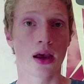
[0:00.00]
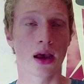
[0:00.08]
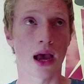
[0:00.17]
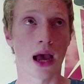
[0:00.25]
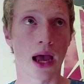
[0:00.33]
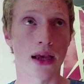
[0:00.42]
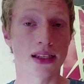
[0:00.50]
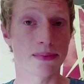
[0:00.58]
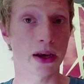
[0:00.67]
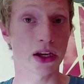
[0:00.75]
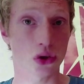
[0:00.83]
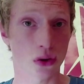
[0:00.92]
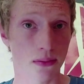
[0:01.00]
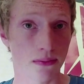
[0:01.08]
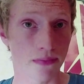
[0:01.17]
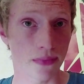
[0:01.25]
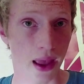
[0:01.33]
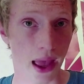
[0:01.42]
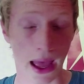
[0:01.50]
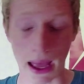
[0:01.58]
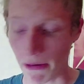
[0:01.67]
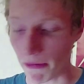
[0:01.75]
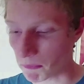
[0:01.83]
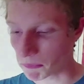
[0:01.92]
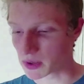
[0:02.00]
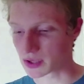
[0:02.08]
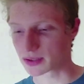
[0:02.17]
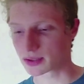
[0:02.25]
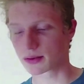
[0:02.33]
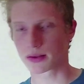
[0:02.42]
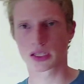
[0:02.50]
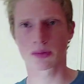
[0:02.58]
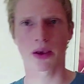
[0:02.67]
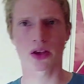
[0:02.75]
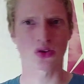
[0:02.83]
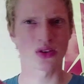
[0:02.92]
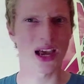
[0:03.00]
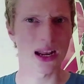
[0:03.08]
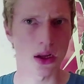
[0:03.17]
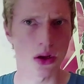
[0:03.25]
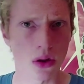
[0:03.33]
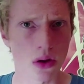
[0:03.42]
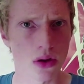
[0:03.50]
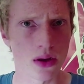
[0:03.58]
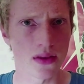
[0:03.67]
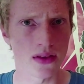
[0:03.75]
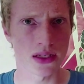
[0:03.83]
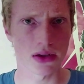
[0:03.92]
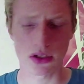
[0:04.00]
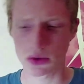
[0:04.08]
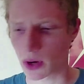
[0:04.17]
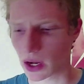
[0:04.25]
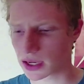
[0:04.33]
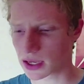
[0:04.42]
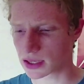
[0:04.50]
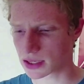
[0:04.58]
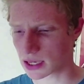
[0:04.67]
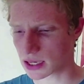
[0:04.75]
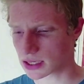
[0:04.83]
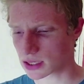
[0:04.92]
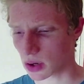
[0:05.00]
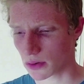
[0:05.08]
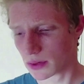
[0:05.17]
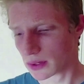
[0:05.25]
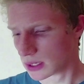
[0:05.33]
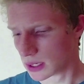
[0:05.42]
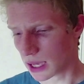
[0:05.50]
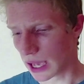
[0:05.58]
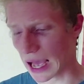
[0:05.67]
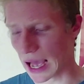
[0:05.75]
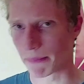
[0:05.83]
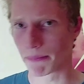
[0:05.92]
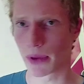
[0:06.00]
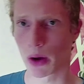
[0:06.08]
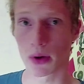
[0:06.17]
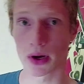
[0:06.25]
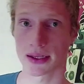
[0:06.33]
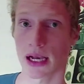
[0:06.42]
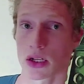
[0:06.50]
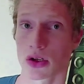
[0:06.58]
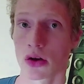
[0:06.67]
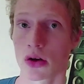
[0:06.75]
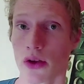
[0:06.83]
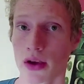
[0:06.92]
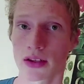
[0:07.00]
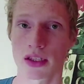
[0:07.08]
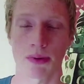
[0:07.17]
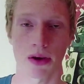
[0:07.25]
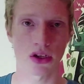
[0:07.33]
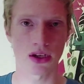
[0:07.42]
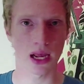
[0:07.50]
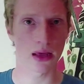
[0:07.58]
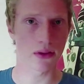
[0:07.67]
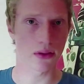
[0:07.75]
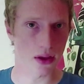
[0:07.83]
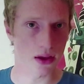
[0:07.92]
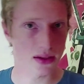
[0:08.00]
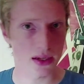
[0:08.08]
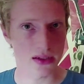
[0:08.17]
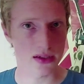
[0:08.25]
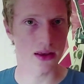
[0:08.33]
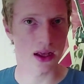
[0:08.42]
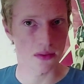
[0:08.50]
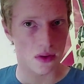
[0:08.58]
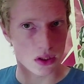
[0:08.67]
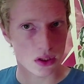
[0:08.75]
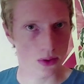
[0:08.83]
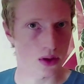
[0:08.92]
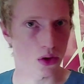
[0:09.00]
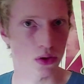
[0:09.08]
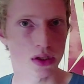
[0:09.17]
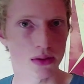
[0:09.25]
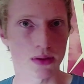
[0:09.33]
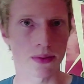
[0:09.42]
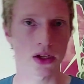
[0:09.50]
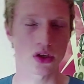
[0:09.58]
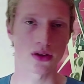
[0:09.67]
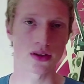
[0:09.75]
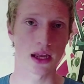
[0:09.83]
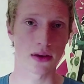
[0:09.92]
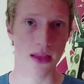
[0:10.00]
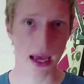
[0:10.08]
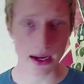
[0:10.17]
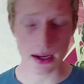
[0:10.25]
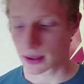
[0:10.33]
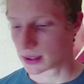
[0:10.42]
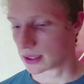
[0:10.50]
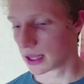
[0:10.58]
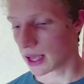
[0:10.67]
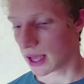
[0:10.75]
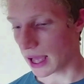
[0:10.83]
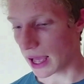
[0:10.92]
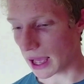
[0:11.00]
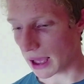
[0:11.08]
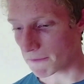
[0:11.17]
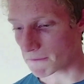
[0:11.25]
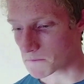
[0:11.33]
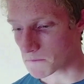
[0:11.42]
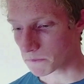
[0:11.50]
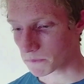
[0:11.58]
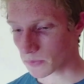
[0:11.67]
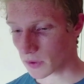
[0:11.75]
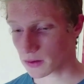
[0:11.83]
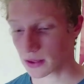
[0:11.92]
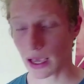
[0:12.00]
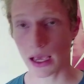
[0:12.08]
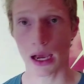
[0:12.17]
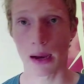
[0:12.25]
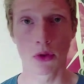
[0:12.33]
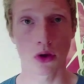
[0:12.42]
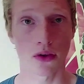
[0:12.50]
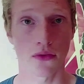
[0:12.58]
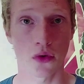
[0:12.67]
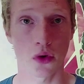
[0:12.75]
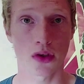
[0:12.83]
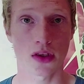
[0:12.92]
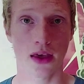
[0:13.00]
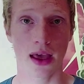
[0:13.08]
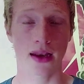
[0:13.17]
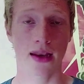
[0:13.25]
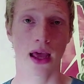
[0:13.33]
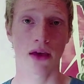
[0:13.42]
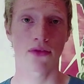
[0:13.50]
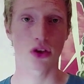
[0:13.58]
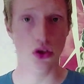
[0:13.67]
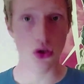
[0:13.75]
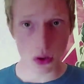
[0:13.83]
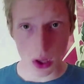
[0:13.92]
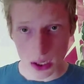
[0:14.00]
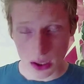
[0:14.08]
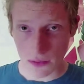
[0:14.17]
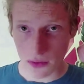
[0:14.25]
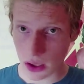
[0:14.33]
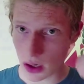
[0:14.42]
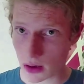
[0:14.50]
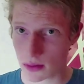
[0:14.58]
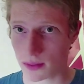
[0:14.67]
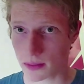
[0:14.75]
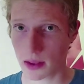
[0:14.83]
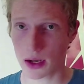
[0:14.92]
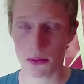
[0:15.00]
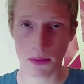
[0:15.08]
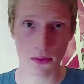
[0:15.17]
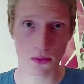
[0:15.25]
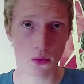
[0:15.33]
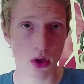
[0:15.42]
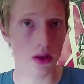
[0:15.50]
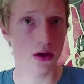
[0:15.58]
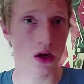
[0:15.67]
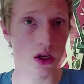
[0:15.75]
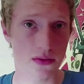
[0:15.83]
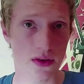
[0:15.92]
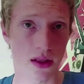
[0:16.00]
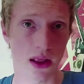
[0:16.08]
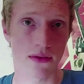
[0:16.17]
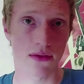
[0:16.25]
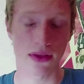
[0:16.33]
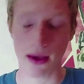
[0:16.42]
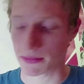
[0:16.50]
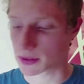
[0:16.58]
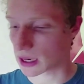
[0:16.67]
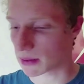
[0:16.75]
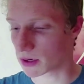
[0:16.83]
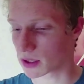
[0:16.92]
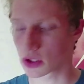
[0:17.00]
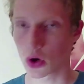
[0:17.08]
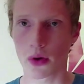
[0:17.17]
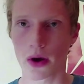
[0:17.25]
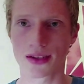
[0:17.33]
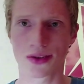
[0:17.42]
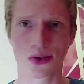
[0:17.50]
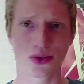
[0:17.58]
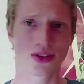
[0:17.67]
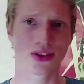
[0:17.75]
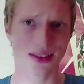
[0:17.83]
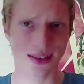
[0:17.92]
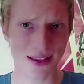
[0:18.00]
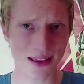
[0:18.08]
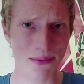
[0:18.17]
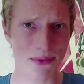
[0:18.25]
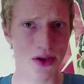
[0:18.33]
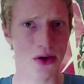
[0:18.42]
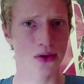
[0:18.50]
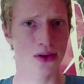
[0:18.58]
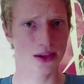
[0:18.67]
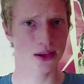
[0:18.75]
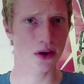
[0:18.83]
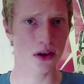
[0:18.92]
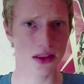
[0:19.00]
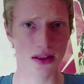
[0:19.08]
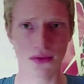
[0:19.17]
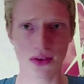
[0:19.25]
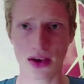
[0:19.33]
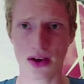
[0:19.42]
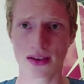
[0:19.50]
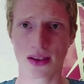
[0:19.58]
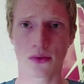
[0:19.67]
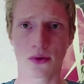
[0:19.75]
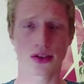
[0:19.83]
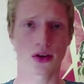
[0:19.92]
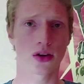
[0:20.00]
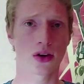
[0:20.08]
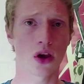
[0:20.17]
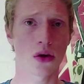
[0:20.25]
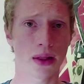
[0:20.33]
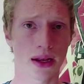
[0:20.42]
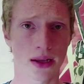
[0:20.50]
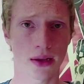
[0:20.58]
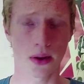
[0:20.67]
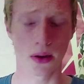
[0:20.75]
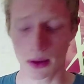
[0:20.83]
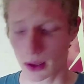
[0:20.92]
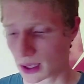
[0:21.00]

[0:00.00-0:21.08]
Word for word: uh, special, because um, specials aren't included in the series rankings here. So um, I want to touch on all those, especially now that the sixtieth anniversary and the Christmas special is now done. Um, yeah, I'm looking forward to that. Uh, if you do like the video, then it'd be really nice if you could leave a thumbs up. It is always good just to let me know that you're liking the videos, otherwise I've got no bloody clue.